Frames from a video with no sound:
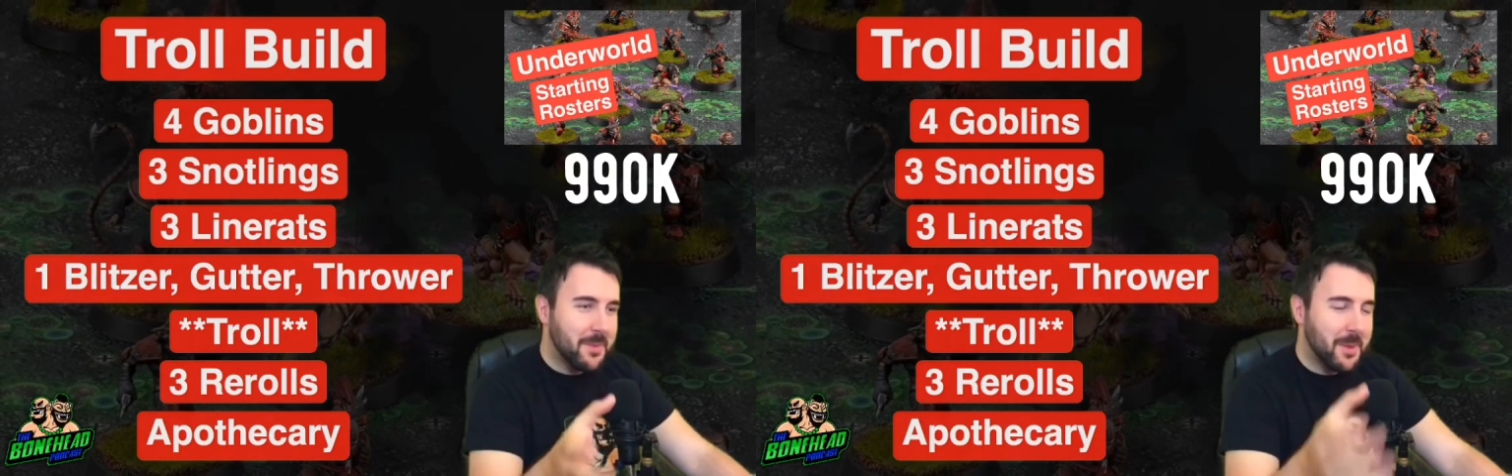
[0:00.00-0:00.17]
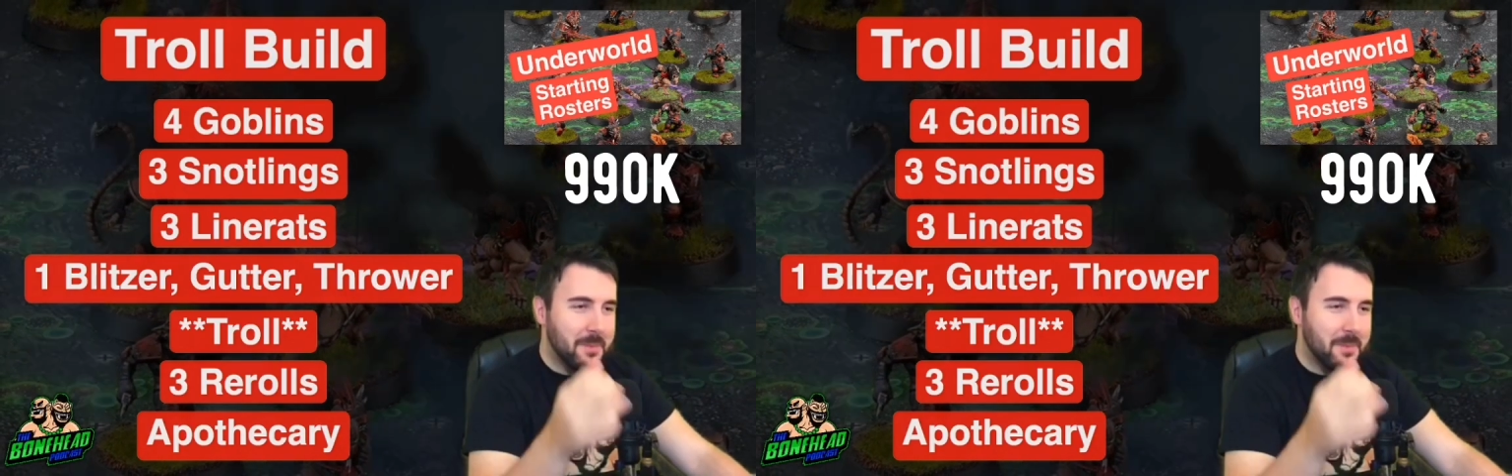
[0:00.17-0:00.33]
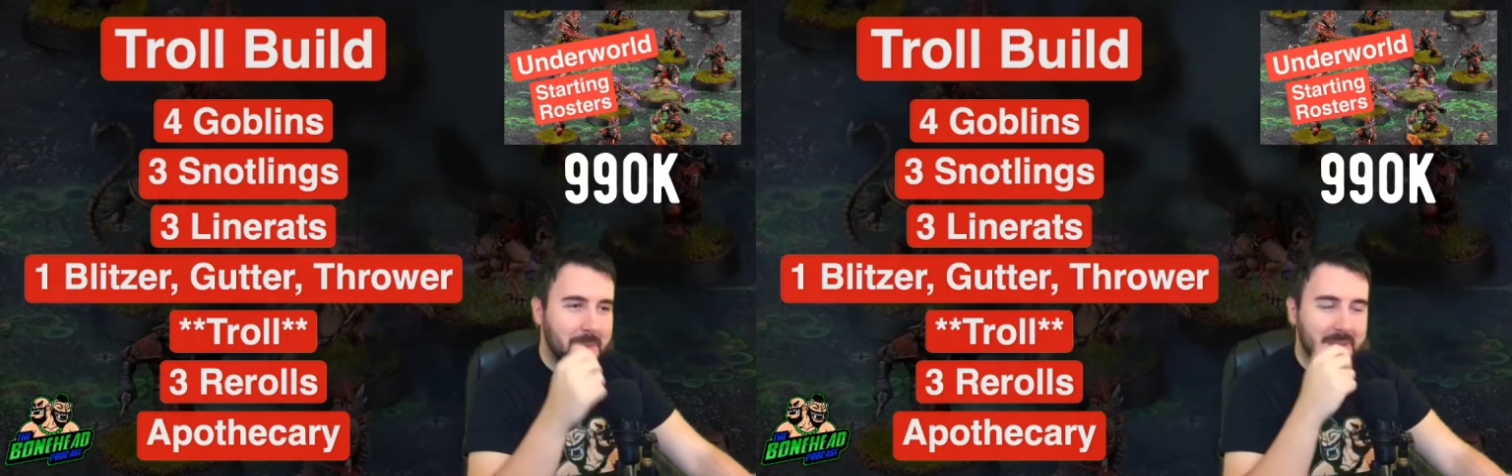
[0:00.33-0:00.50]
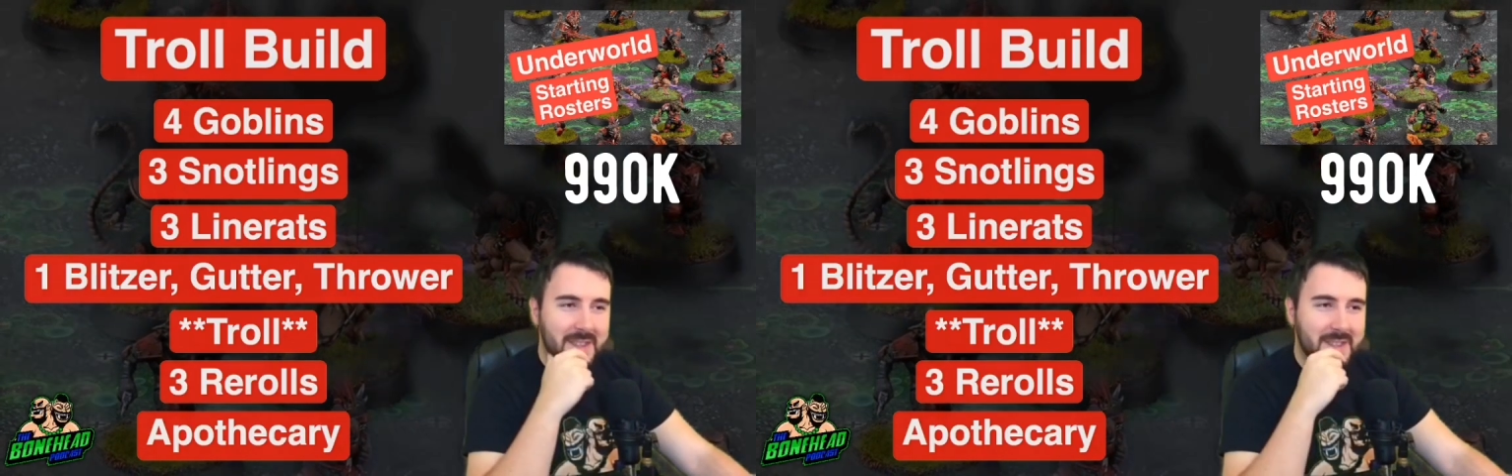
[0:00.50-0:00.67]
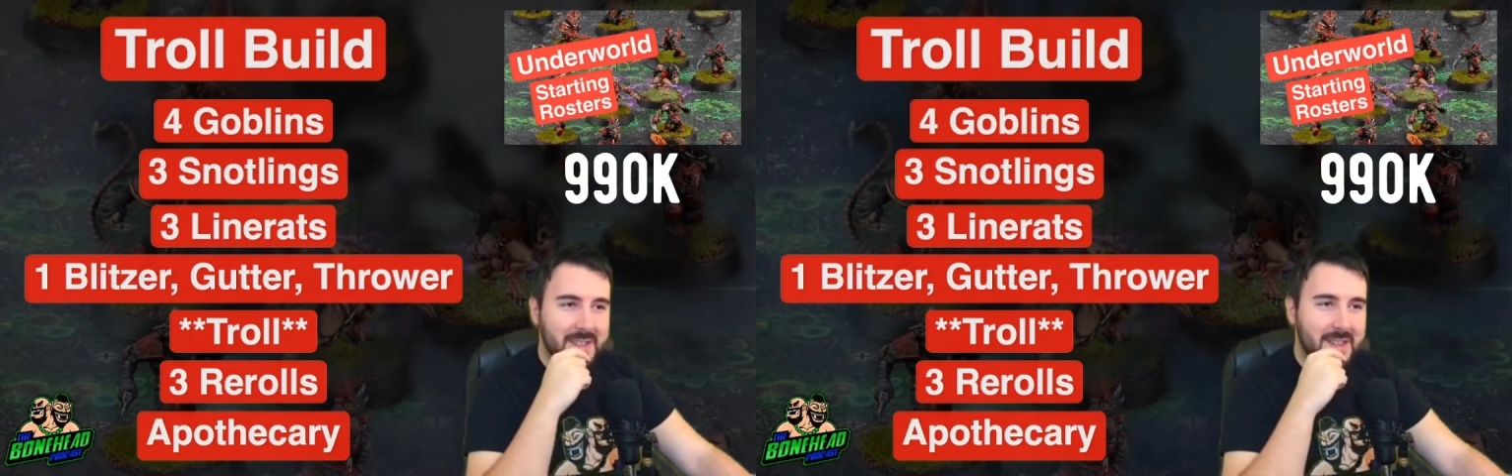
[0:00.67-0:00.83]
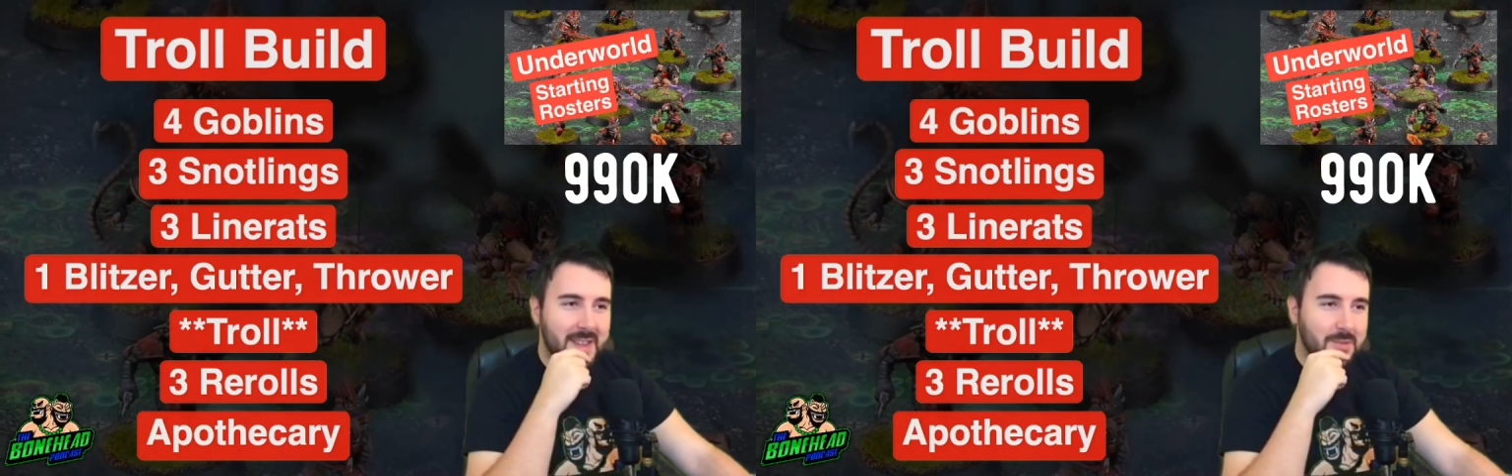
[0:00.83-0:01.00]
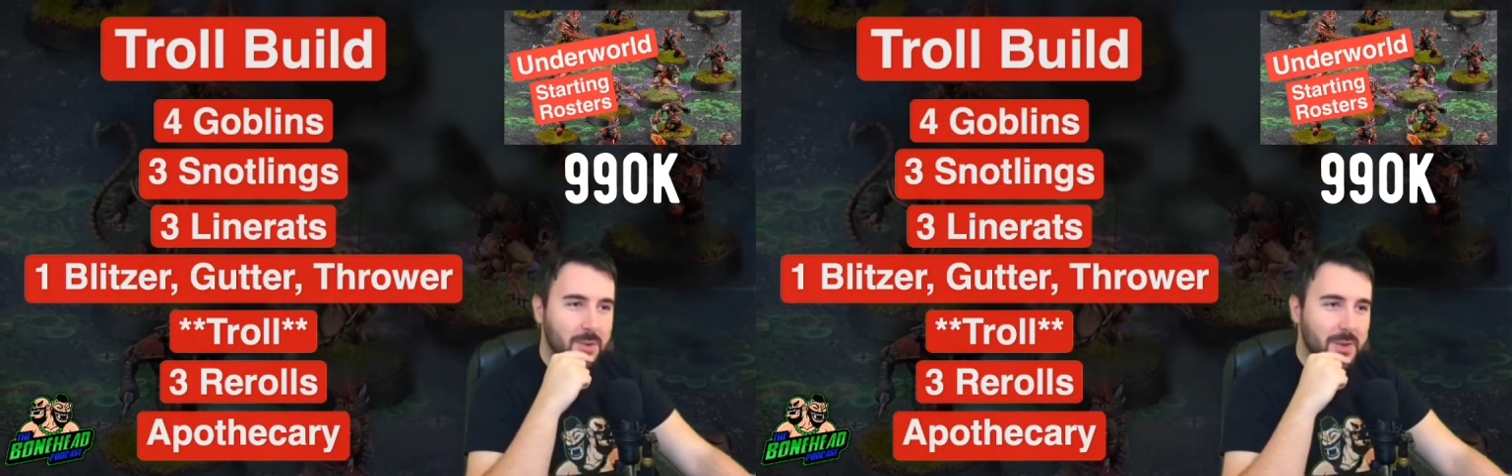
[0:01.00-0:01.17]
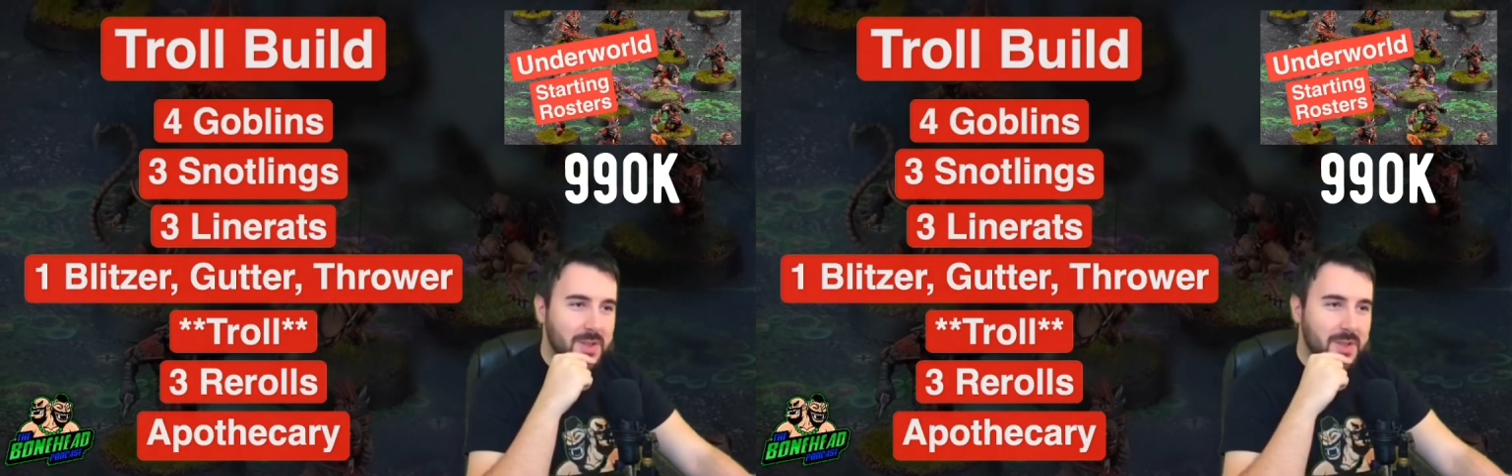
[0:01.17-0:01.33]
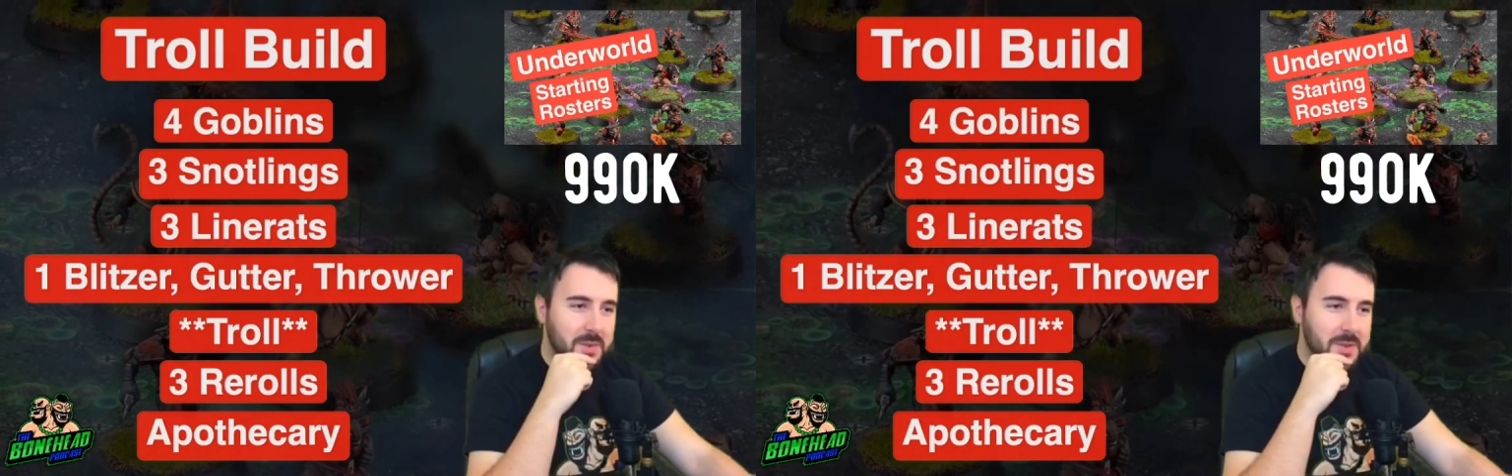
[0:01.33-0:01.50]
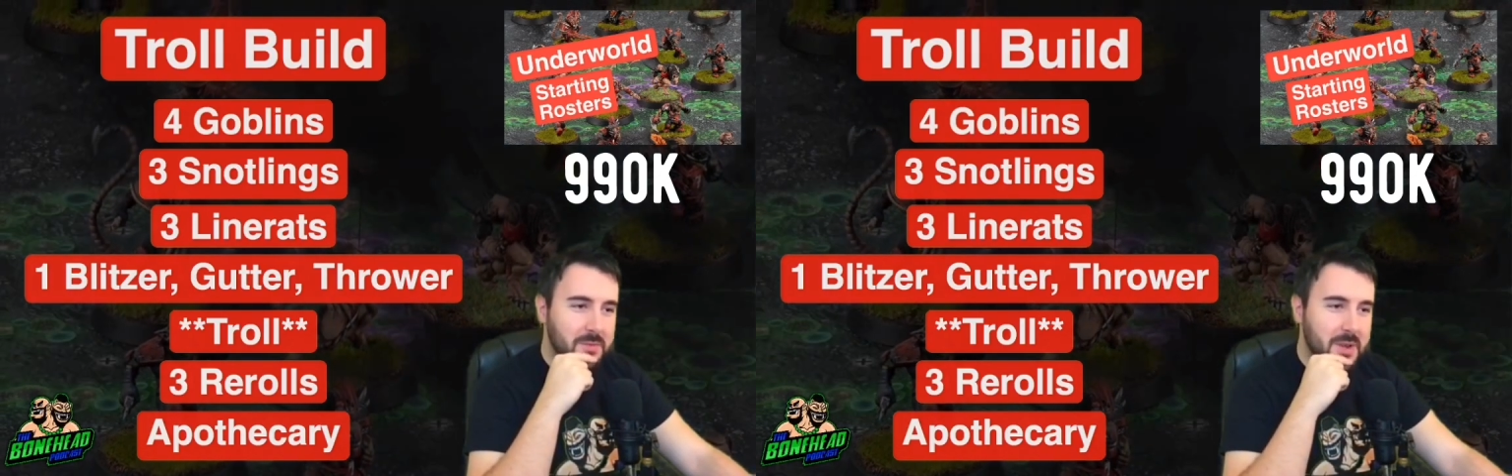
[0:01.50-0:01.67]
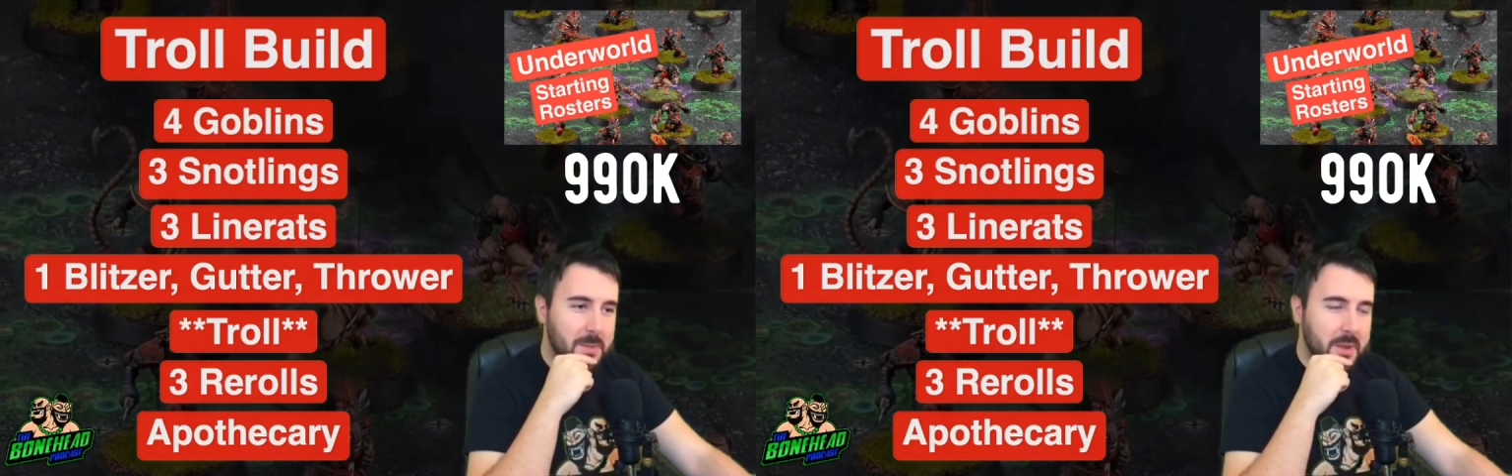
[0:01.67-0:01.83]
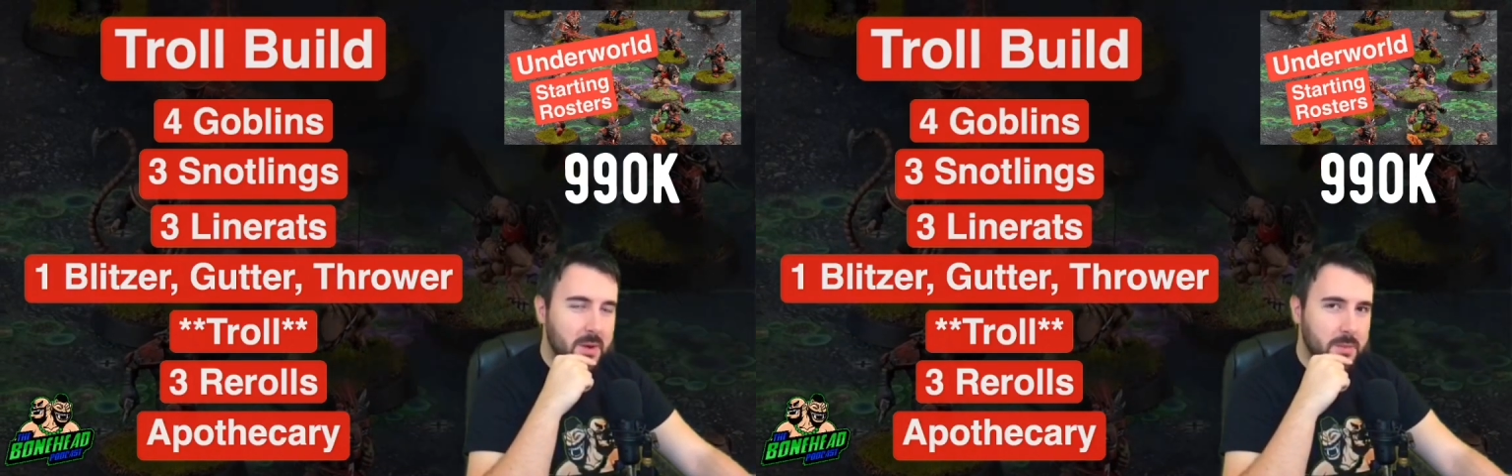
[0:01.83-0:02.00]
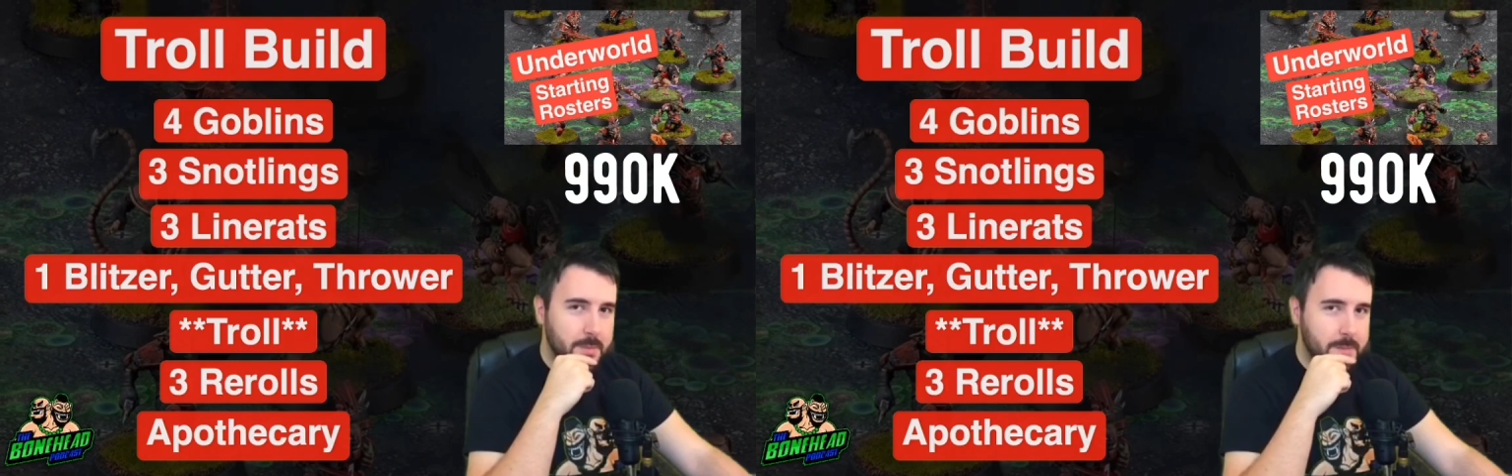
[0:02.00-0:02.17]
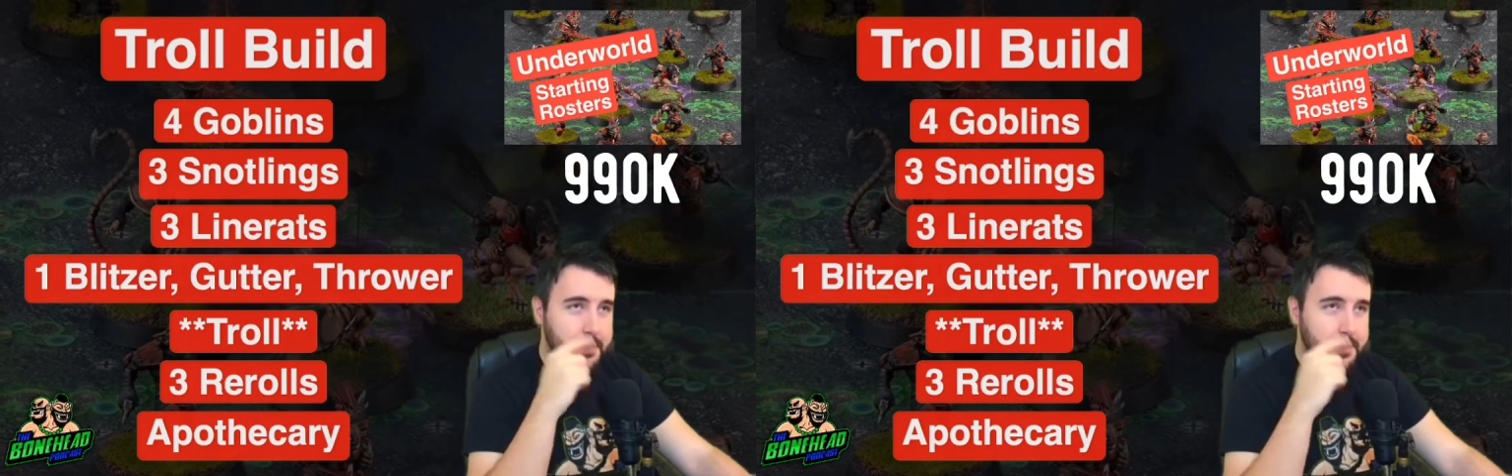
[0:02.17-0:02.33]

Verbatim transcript: the BB16 roster was rebuilt,